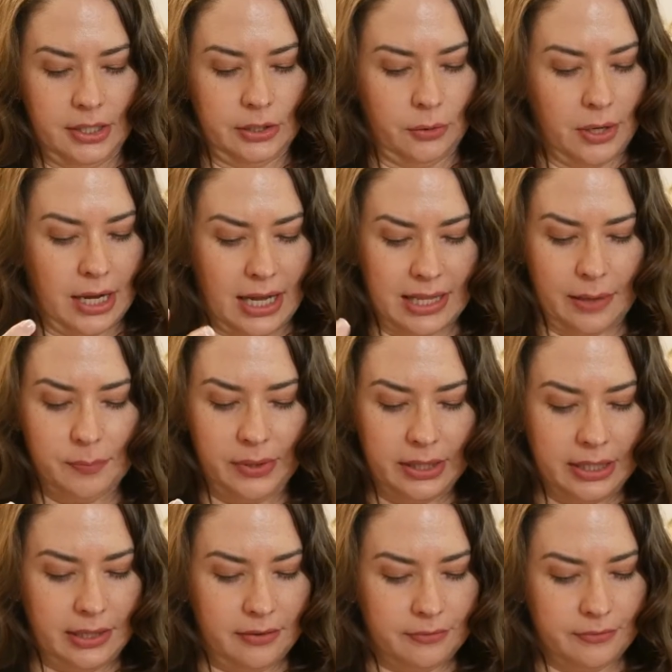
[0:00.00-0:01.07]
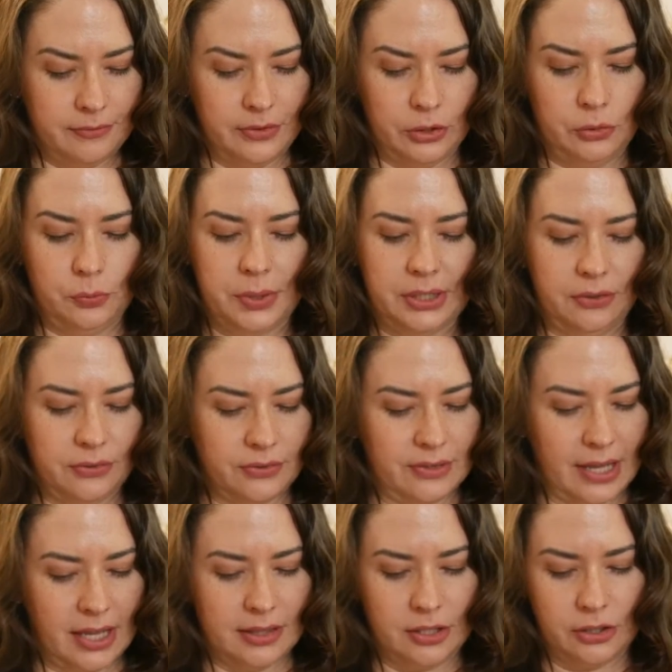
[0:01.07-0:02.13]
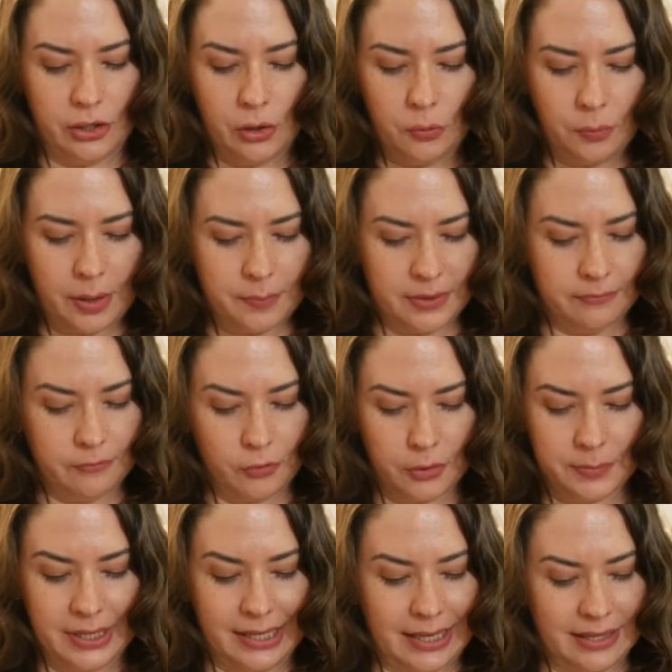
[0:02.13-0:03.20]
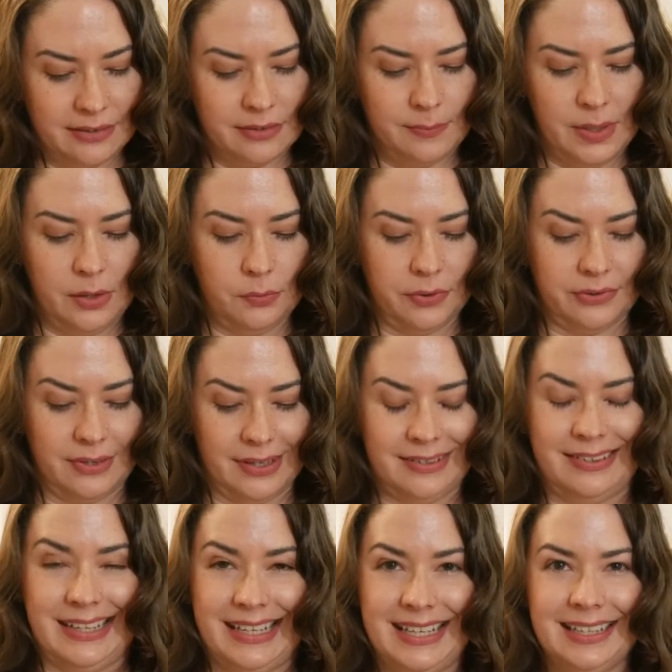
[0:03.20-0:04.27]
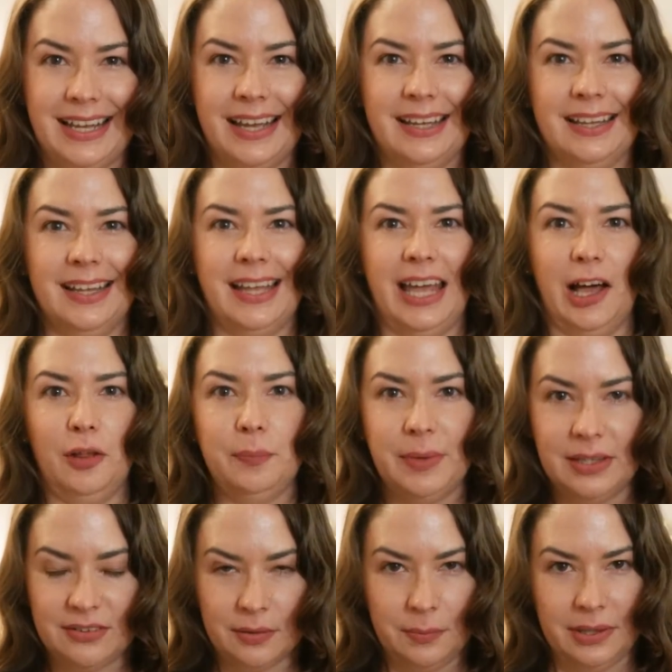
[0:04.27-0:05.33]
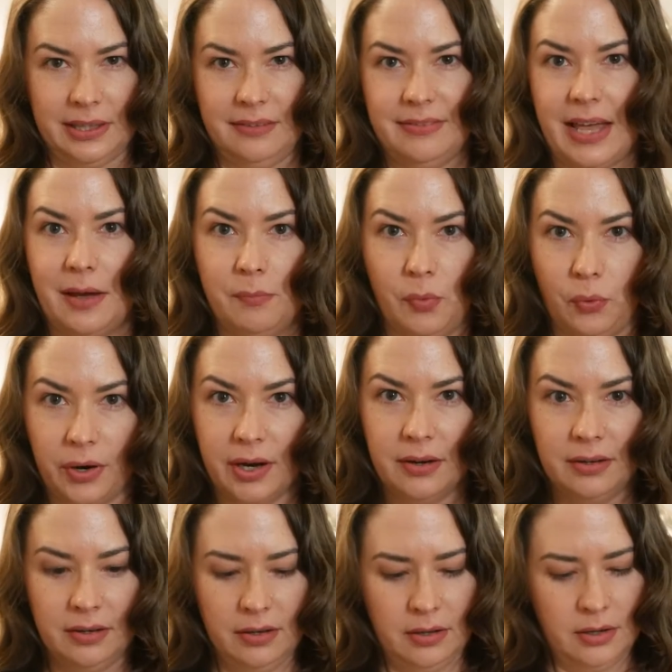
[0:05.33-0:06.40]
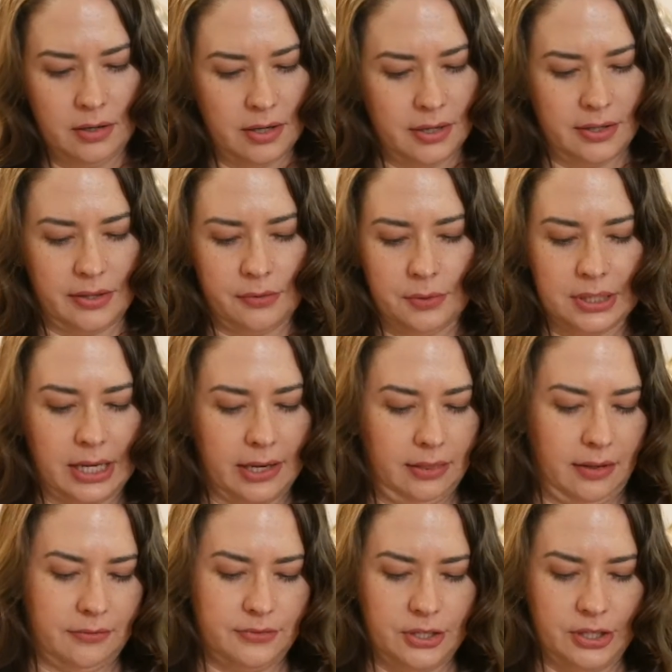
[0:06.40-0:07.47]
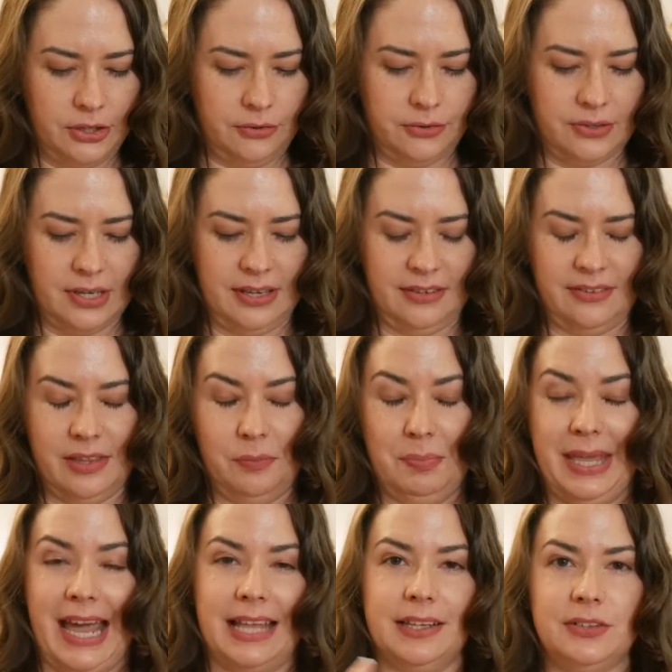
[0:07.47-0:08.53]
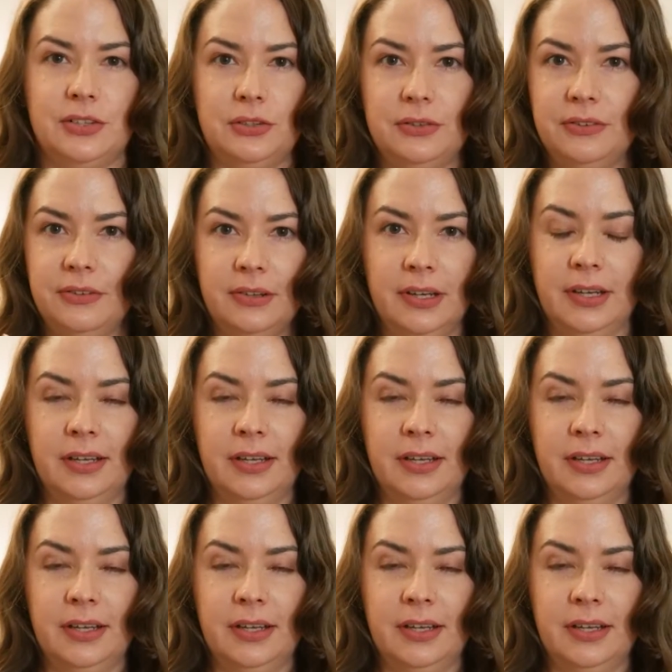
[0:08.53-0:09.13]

You know, God, I believe you when you say that no weapon formed against me will succeed. Help me to believe that more. Another one I love to use is the Beatitudes